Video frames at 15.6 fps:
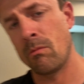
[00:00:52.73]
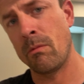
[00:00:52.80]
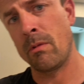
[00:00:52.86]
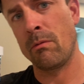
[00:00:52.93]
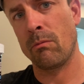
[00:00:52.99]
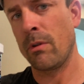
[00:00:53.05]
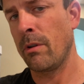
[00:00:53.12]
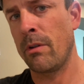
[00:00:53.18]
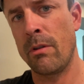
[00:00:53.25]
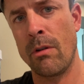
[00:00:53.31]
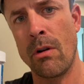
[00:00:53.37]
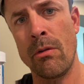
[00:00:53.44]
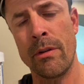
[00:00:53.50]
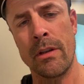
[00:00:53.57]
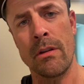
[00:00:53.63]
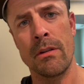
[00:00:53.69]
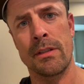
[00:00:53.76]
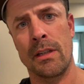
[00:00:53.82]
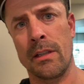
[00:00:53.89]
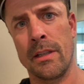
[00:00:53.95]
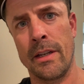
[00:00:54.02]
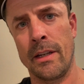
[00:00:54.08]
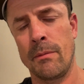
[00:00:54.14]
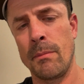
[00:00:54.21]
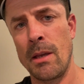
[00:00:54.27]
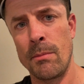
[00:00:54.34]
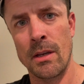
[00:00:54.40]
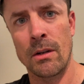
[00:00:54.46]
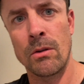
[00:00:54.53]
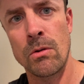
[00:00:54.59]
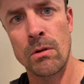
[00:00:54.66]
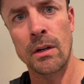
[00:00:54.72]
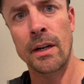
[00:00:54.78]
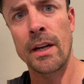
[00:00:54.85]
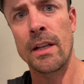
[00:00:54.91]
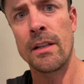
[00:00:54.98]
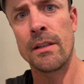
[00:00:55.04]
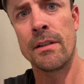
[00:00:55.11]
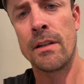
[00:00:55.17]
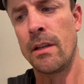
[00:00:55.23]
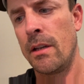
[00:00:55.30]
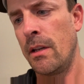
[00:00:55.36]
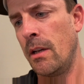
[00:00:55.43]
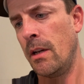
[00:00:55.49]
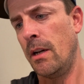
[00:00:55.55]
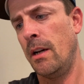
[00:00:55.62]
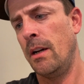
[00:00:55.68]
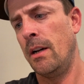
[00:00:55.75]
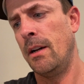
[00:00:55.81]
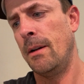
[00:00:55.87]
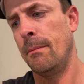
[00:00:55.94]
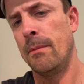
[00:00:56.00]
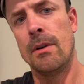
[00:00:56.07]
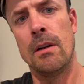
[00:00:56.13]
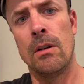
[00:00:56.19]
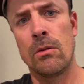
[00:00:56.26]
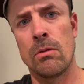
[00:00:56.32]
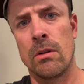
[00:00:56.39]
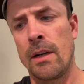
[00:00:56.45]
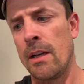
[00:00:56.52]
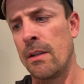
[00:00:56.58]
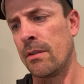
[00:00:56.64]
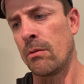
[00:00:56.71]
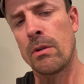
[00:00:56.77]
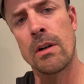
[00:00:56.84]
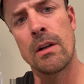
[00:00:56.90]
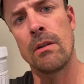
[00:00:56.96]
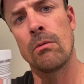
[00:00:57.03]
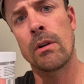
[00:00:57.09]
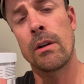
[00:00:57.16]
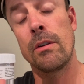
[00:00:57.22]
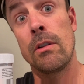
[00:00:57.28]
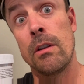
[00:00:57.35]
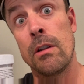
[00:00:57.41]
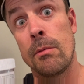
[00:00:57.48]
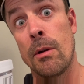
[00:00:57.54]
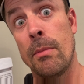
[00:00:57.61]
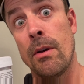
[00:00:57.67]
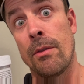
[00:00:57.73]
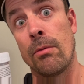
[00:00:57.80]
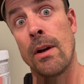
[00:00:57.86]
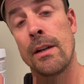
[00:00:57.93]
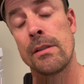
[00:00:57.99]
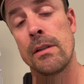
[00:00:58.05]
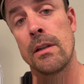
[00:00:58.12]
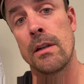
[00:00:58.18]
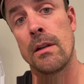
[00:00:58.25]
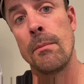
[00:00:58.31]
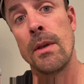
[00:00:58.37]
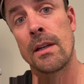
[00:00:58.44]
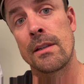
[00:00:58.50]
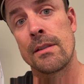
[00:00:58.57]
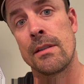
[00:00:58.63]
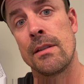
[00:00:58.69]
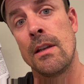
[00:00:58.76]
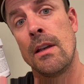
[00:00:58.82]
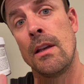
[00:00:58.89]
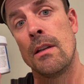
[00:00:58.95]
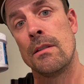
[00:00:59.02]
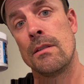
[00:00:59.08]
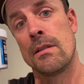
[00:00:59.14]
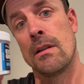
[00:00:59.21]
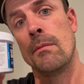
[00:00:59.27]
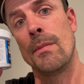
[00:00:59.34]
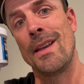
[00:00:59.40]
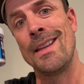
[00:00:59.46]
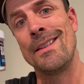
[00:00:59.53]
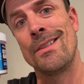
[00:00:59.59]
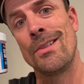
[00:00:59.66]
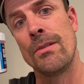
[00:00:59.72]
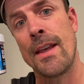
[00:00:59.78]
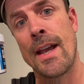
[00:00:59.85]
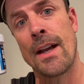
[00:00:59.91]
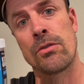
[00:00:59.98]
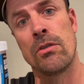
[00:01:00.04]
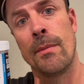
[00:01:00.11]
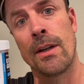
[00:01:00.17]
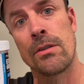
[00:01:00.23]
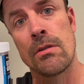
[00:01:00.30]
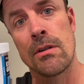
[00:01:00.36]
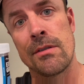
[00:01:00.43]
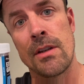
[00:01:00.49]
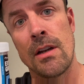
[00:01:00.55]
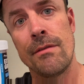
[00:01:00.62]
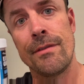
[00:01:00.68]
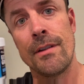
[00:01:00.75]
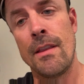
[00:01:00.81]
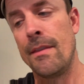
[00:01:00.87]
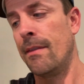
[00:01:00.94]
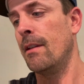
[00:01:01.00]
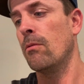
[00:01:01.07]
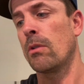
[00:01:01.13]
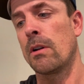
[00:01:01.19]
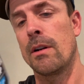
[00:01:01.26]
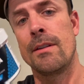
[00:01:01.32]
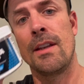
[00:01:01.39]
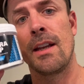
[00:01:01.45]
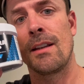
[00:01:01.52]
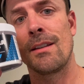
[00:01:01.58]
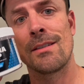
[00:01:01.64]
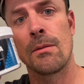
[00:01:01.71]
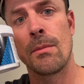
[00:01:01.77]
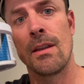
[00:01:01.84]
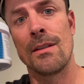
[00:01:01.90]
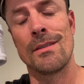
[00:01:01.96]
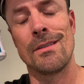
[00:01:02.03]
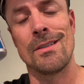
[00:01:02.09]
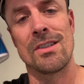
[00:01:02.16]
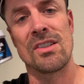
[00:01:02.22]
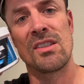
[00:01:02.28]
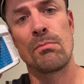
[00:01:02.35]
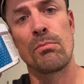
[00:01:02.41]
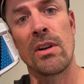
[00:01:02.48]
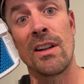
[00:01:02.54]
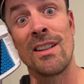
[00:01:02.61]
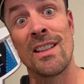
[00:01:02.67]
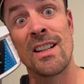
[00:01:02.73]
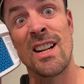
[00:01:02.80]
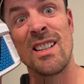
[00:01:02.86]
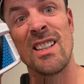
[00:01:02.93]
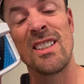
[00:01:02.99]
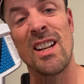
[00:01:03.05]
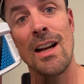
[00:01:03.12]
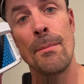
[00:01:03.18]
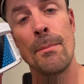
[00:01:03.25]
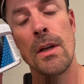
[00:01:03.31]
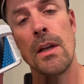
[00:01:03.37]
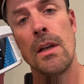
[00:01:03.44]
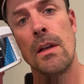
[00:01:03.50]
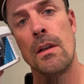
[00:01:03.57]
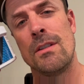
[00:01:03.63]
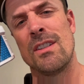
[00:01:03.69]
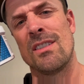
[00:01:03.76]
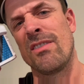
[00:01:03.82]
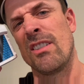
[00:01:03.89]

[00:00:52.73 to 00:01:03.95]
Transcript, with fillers: we we're only using like maybe a quarter gallon um, gallon, So we're gonna we're gonna do a little bit of both. We're actually gonna mix some into the actual mixture itself, and then we're gonna take some of this and just sprinkle it on the top, just